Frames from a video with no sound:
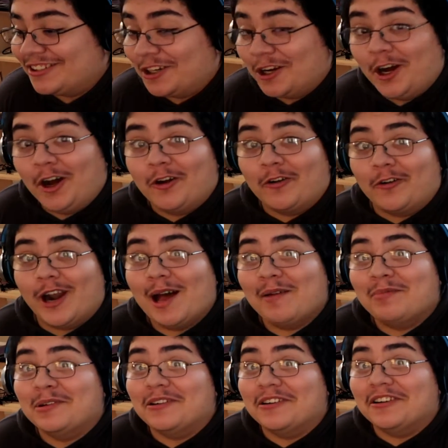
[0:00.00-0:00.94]
Oh,
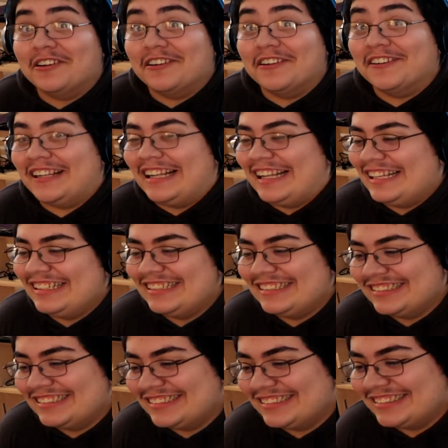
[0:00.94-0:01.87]

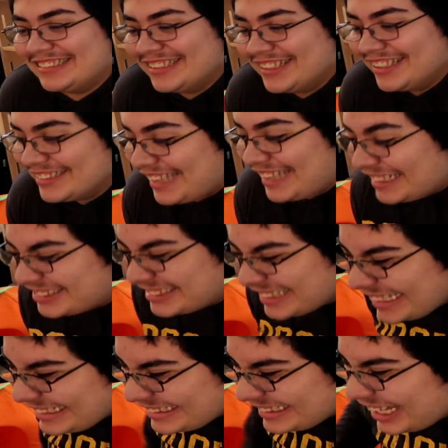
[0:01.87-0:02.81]
Rebel!
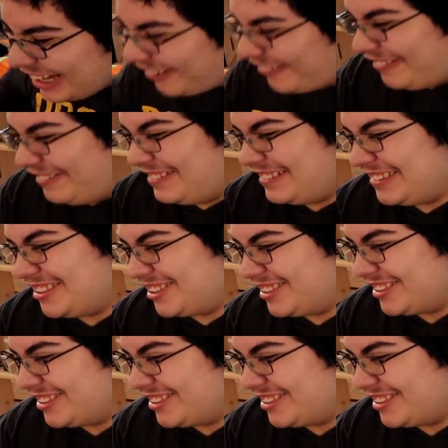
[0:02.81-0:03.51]
That's it? No!